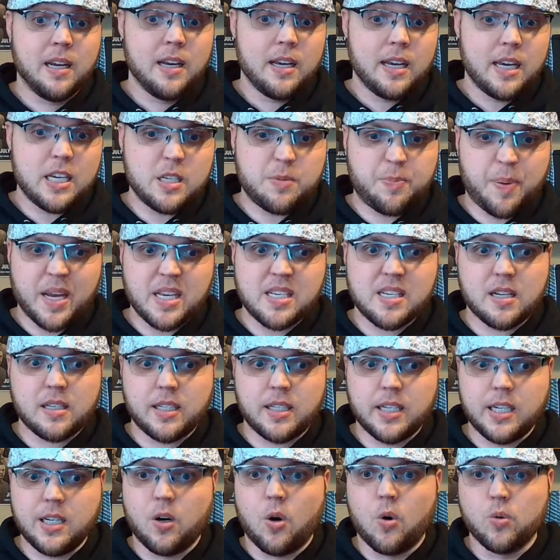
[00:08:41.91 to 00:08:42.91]
He's
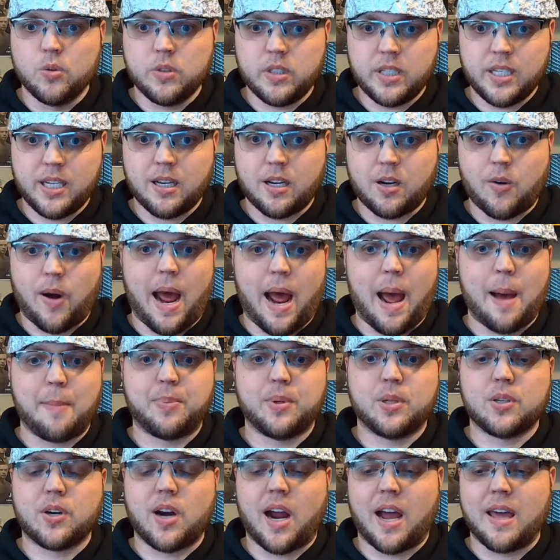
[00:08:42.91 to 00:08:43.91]
basically only a grappler.